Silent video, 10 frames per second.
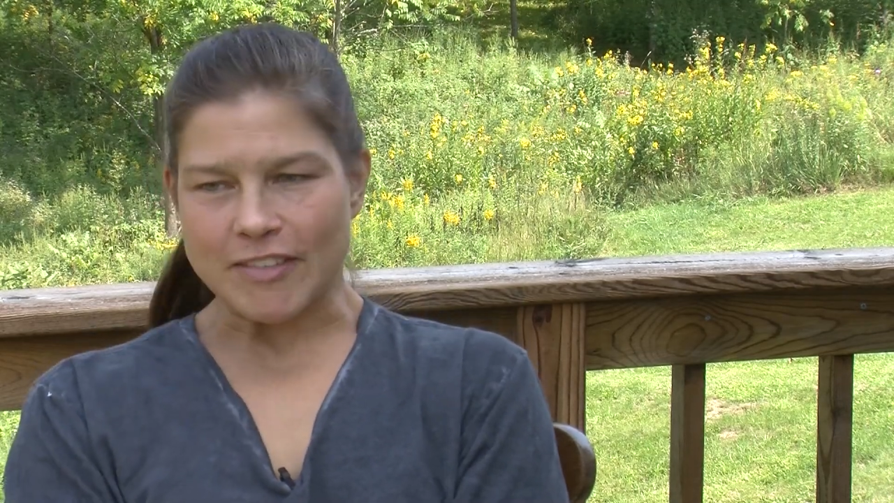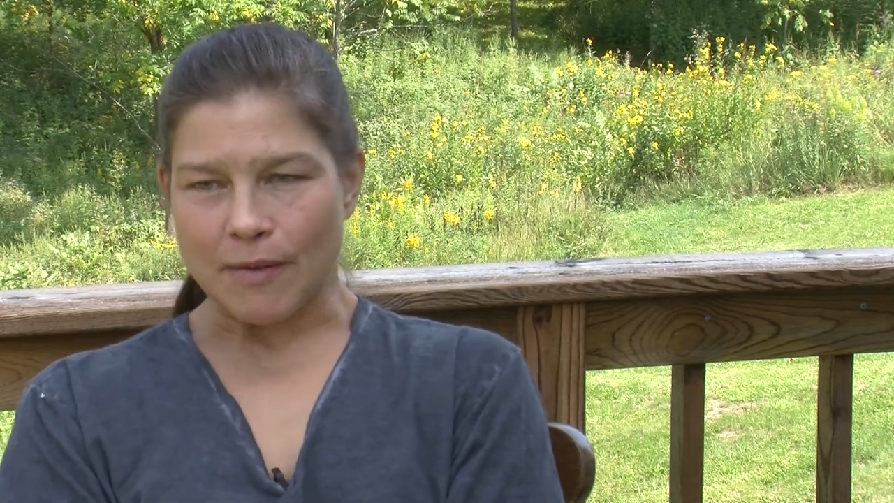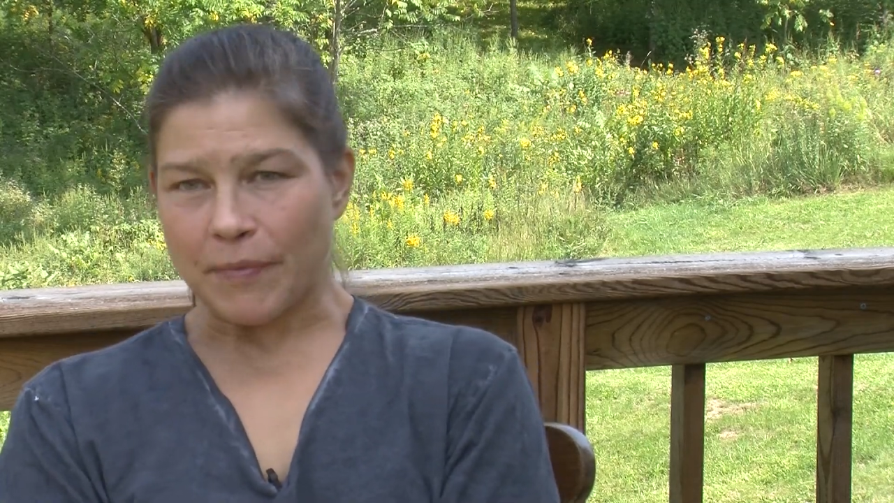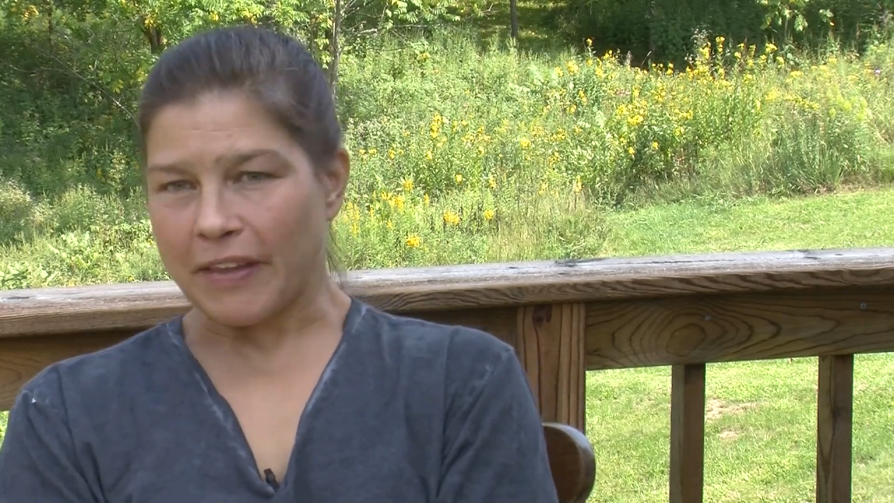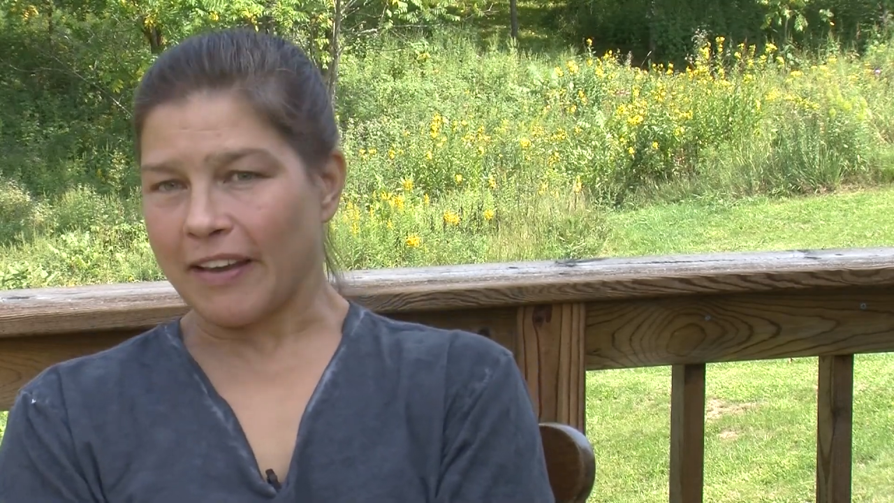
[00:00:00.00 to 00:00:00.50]

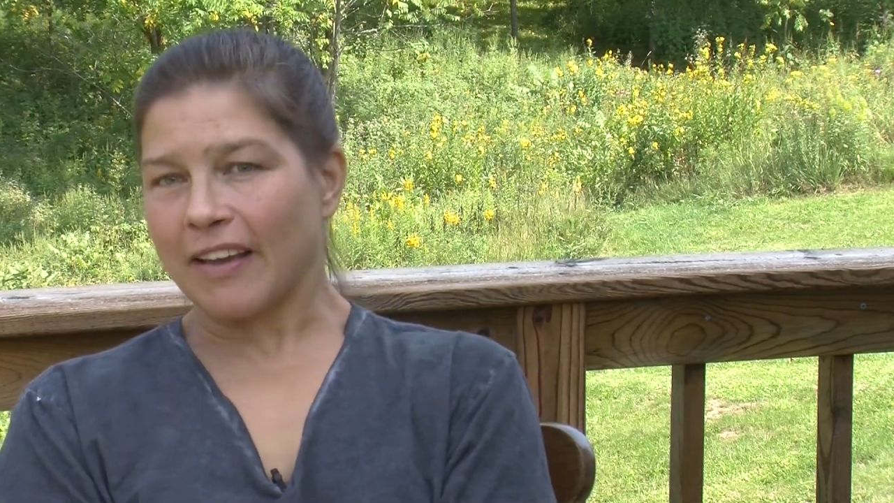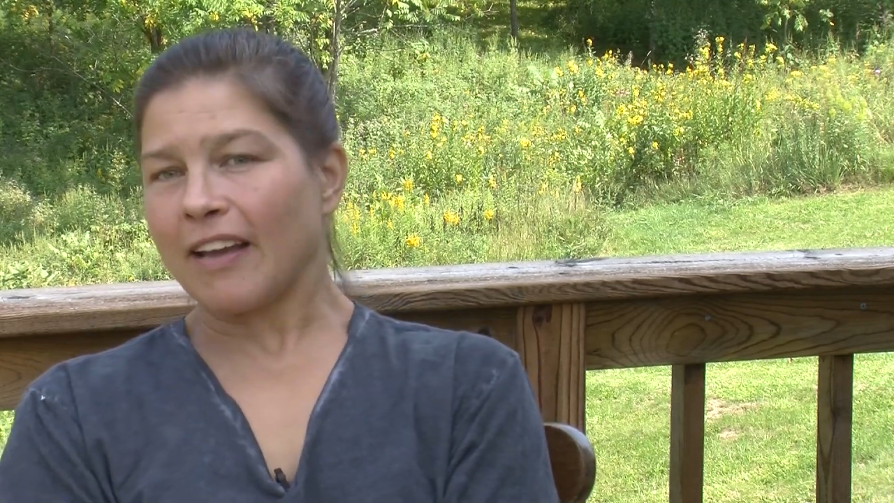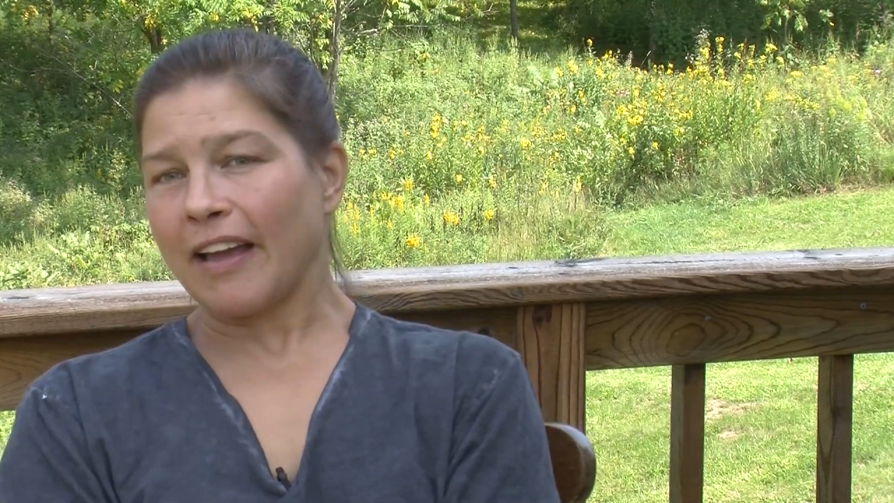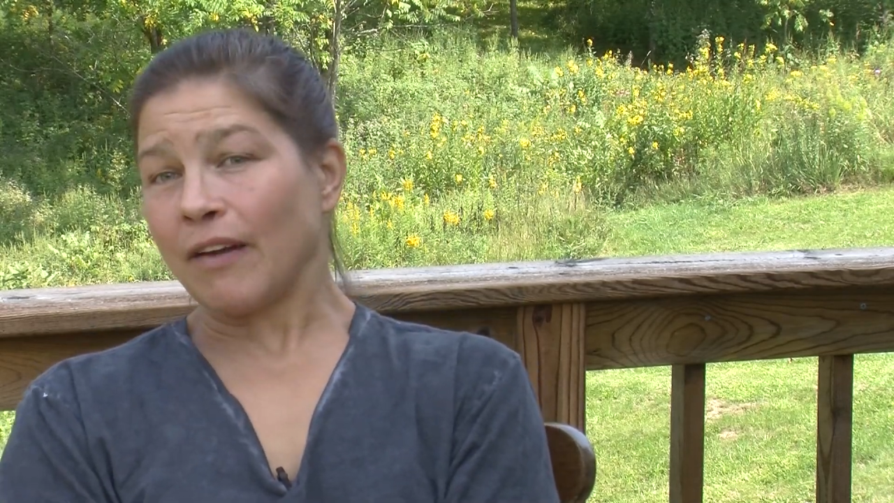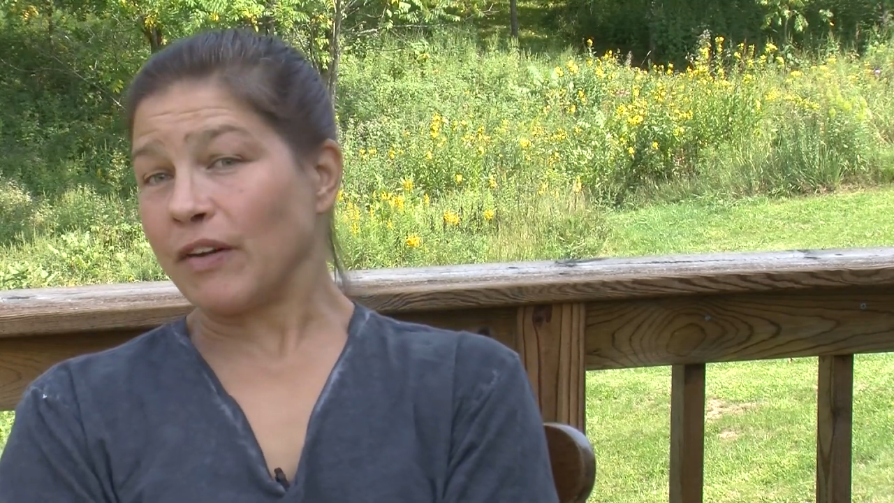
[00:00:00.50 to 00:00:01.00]
something,
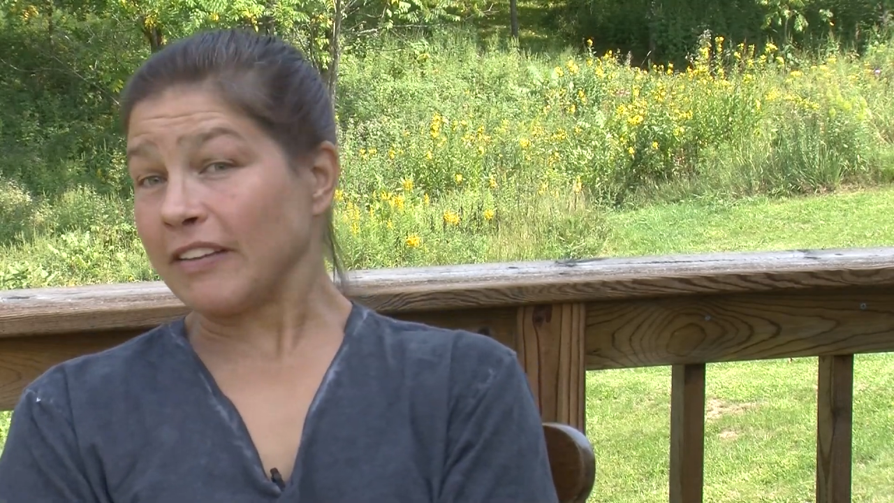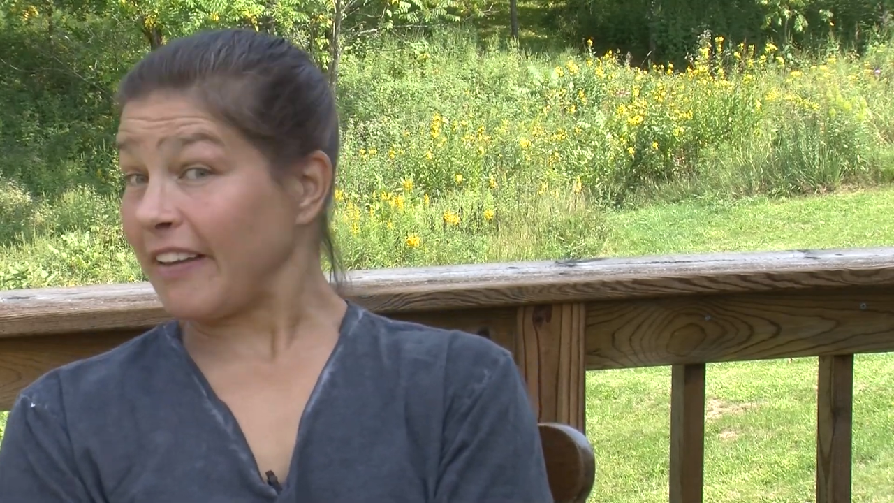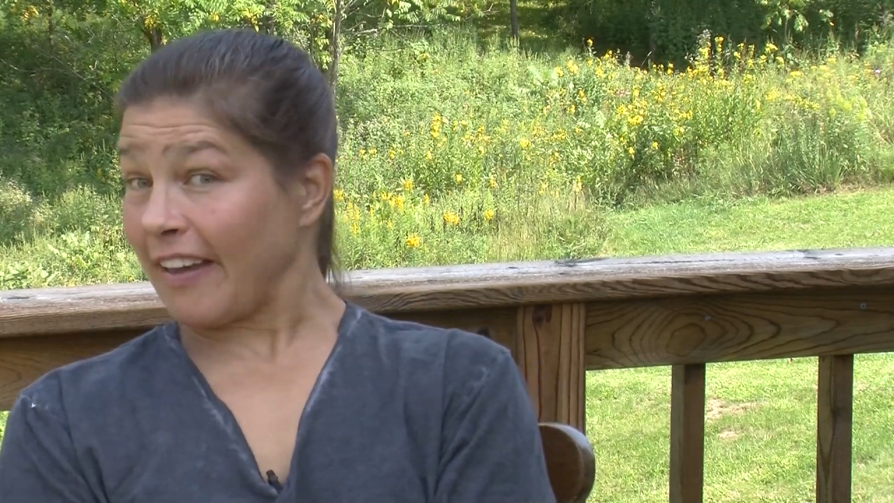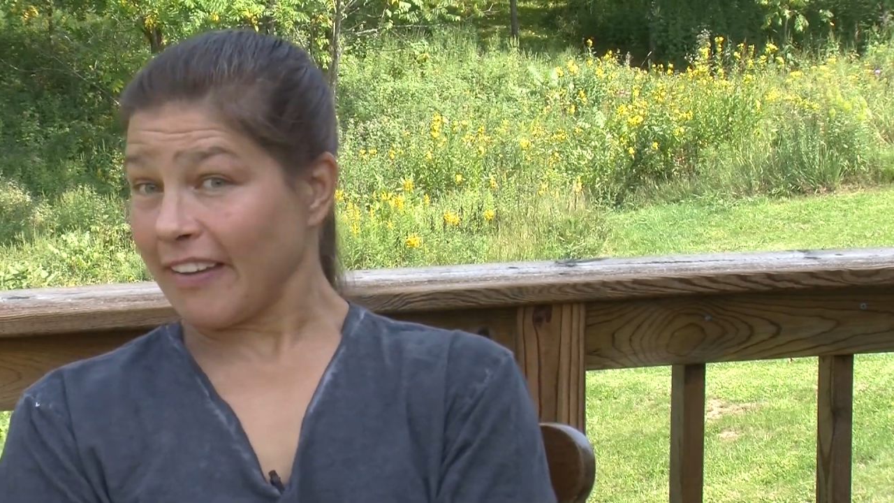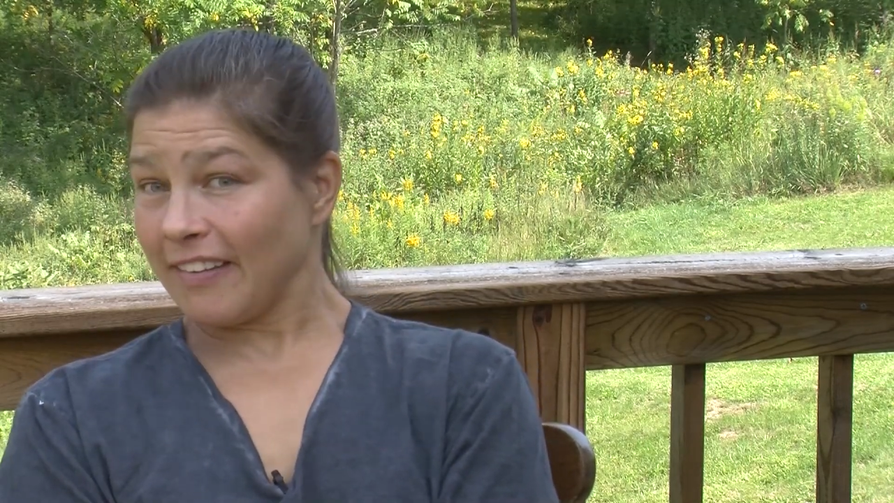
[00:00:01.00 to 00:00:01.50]
I would
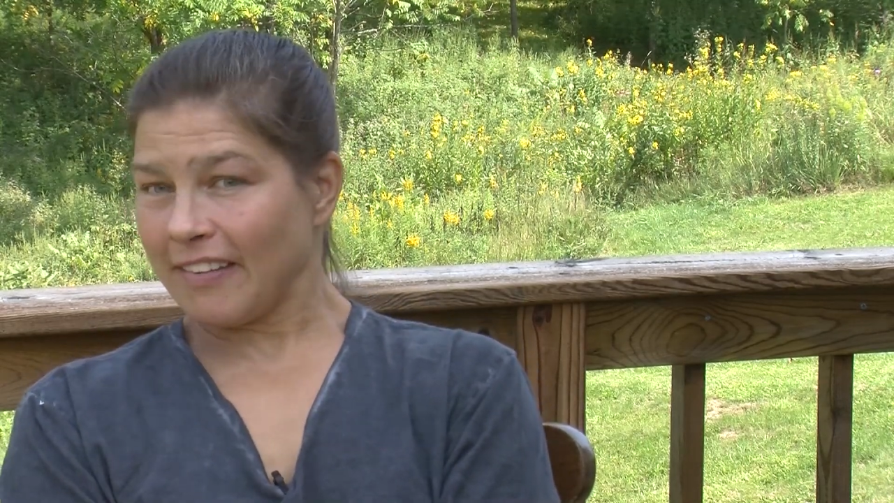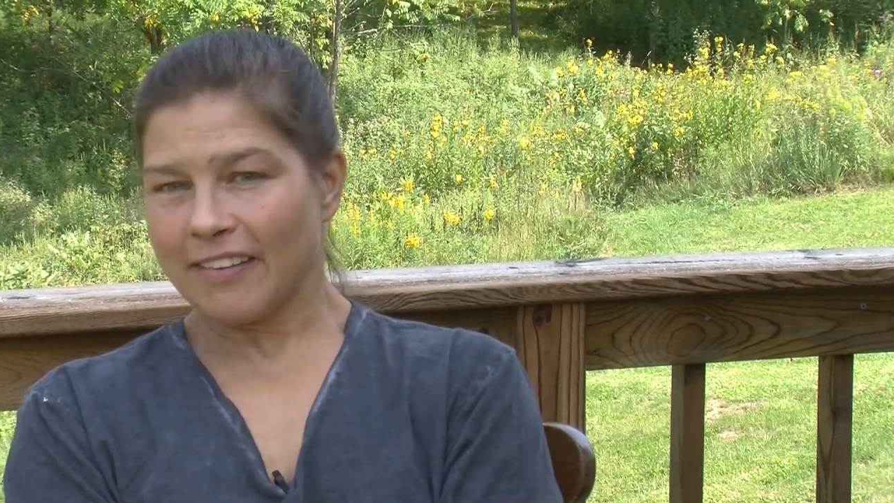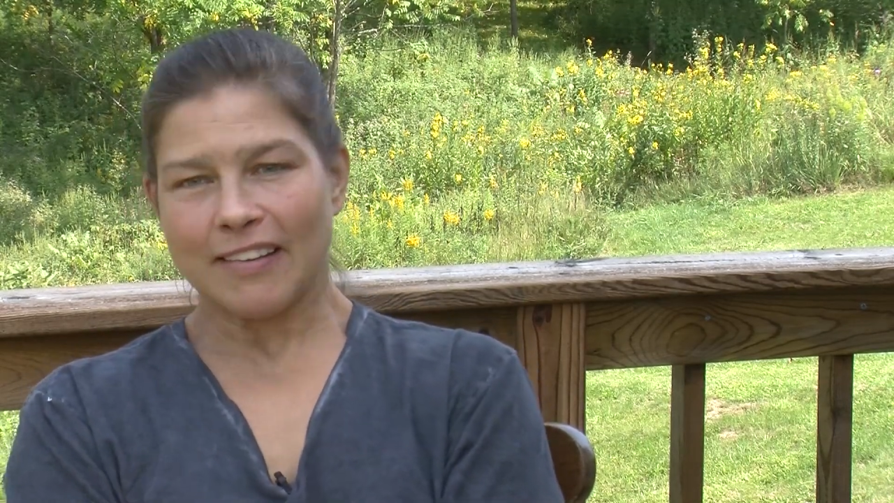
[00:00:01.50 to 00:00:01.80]
attack it.